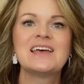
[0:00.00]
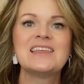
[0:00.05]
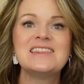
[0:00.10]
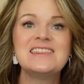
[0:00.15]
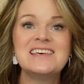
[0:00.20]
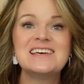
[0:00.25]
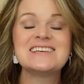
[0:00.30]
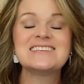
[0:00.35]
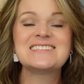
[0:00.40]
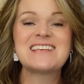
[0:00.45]

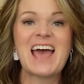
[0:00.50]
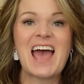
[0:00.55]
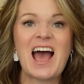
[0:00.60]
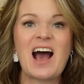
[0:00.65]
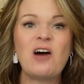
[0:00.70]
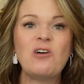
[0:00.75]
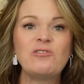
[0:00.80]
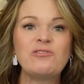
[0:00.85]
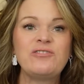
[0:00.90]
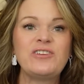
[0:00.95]
This
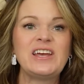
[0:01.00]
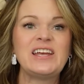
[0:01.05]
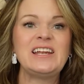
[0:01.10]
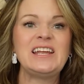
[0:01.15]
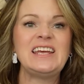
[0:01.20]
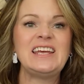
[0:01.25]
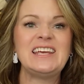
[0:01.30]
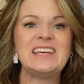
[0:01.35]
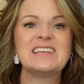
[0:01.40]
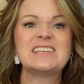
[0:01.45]

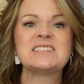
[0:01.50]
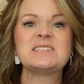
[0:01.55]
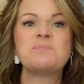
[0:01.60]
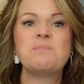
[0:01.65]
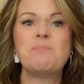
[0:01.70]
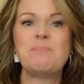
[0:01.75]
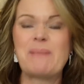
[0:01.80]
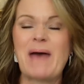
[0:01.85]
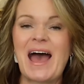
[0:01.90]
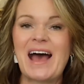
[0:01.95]
outfit is
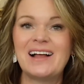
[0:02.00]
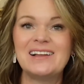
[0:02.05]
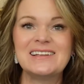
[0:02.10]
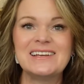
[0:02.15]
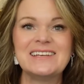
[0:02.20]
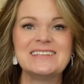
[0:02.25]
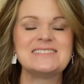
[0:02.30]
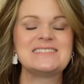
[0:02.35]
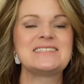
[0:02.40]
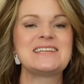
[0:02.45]

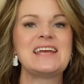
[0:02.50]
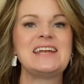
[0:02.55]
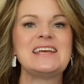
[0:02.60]
balanced